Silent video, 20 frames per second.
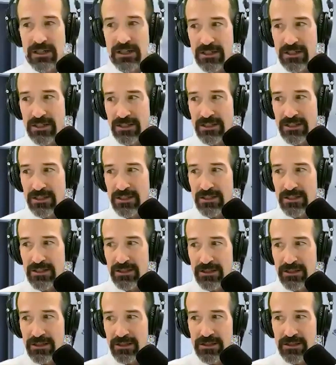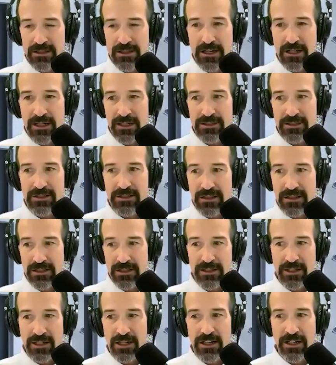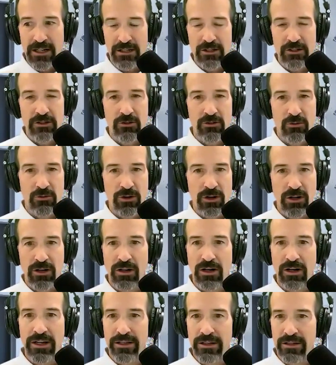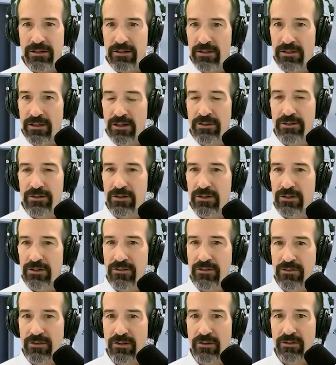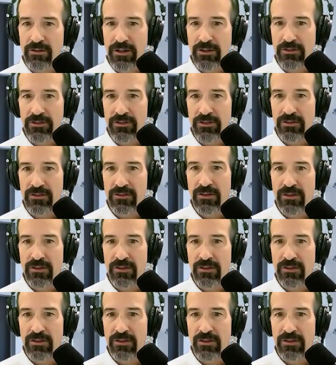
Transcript: the the uh, ceiling height and door height, other considerations